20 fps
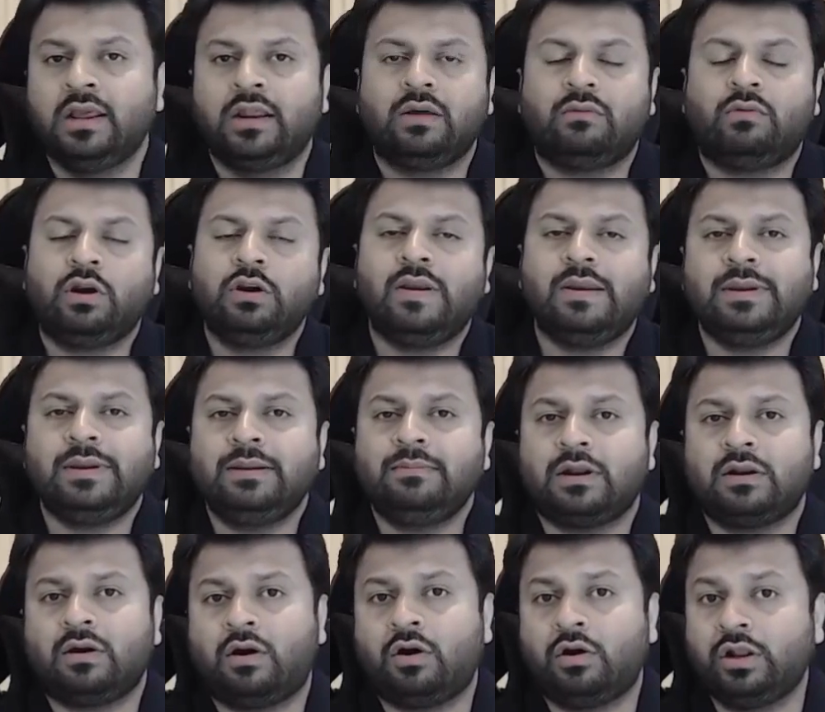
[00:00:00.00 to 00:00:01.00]
Now what do I mean by
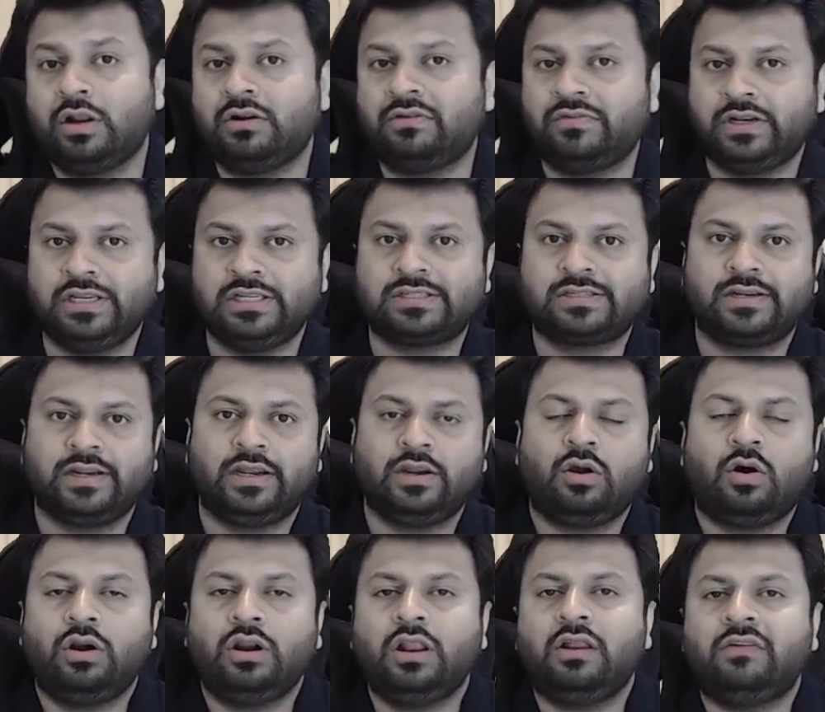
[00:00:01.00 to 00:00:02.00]
order of restraint?
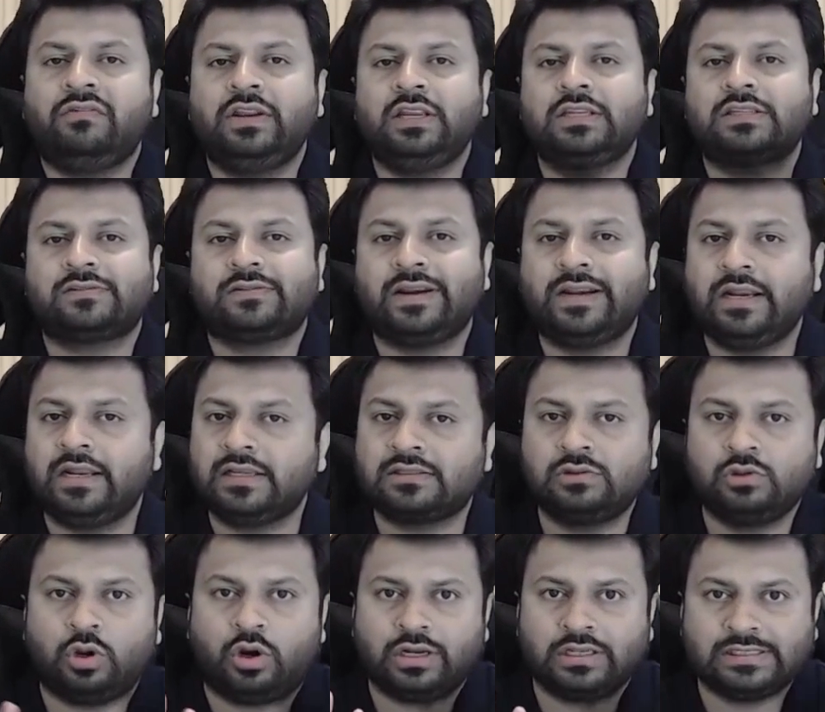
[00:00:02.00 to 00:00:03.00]
Order of restraint is
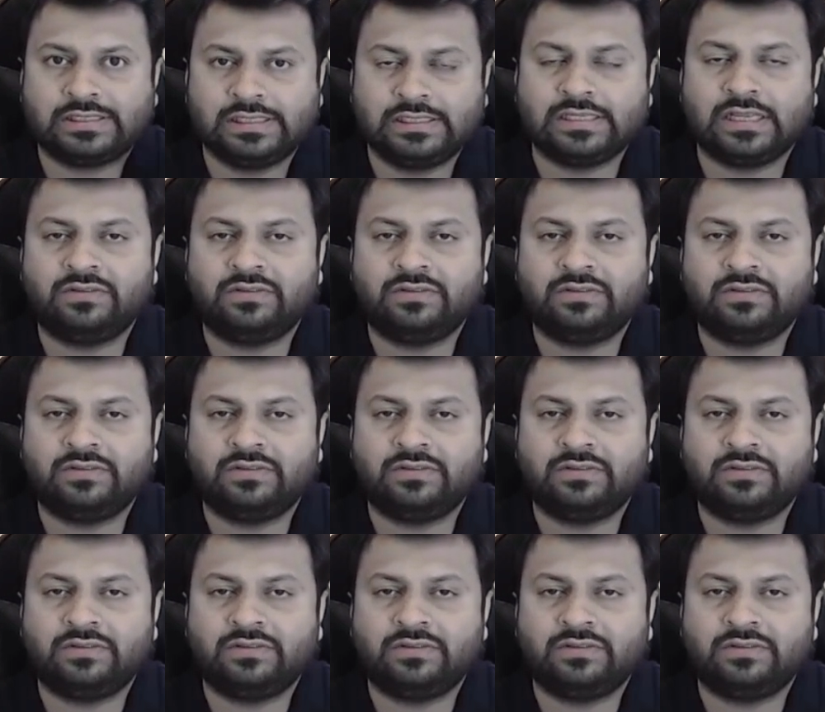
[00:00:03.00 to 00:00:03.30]
not a seizure.